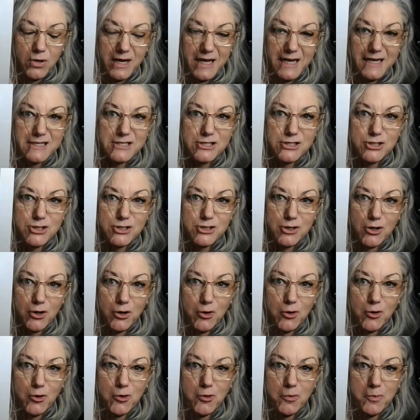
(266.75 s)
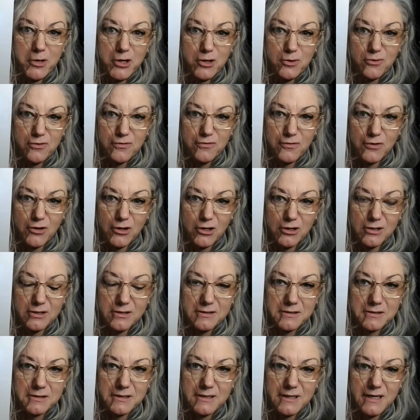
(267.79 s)
It's so beautiful.
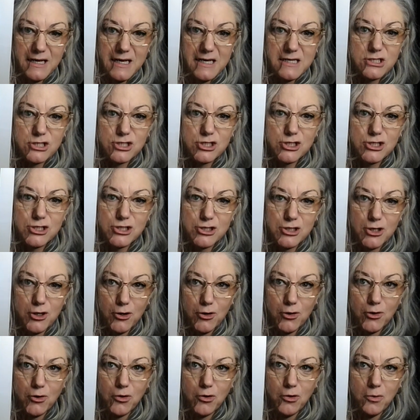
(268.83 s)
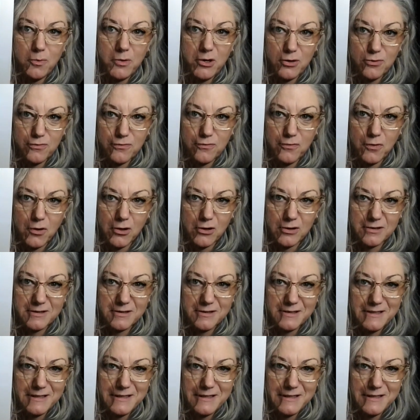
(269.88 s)
It's so beautiful.